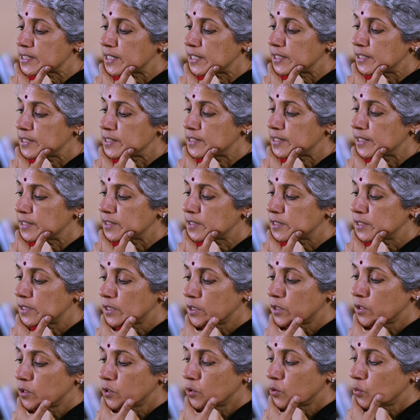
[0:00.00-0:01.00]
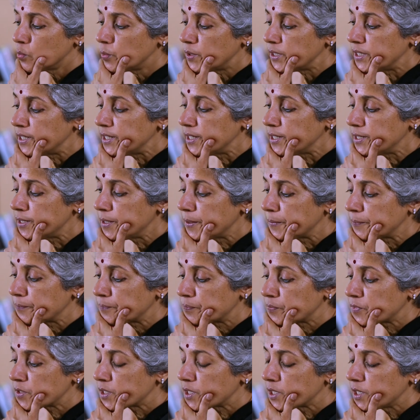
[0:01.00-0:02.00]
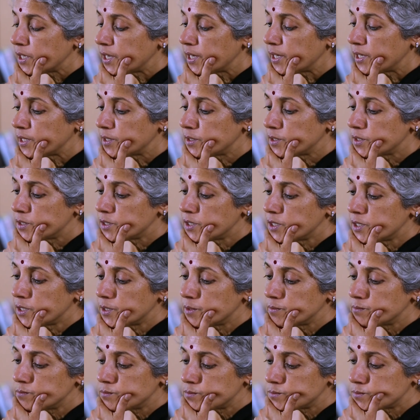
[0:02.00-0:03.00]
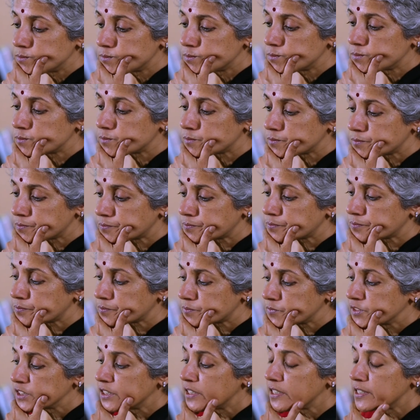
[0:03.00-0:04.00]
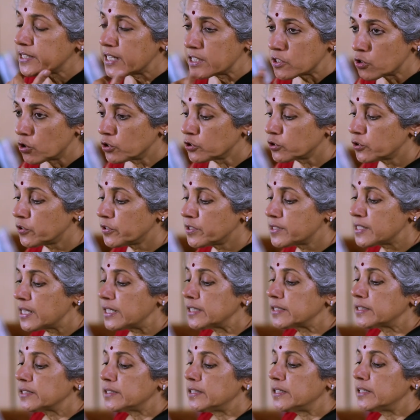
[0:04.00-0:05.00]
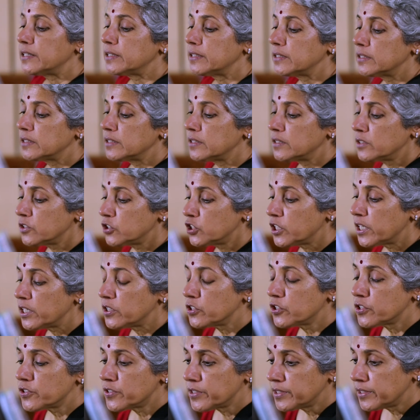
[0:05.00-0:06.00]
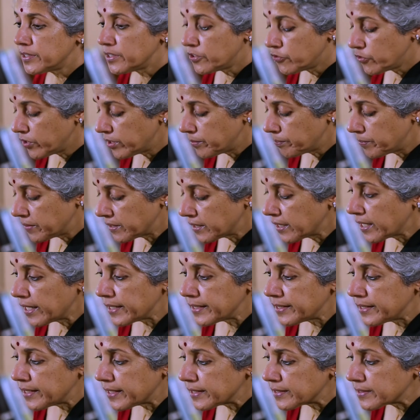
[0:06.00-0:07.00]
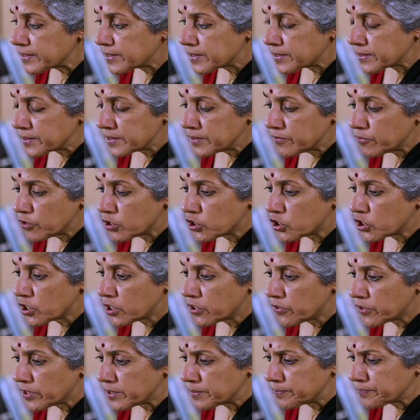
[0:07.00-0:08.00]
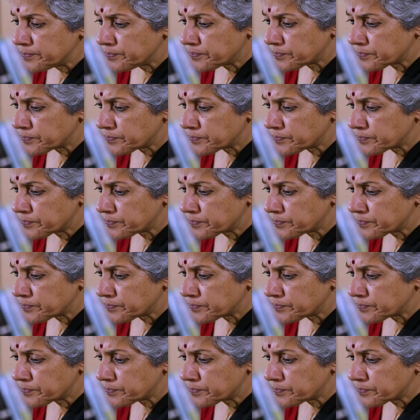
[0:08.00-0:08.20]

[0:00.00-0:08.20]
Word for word: studies that we did, and um, this has also resulted in changes in the treatment guidelines for children.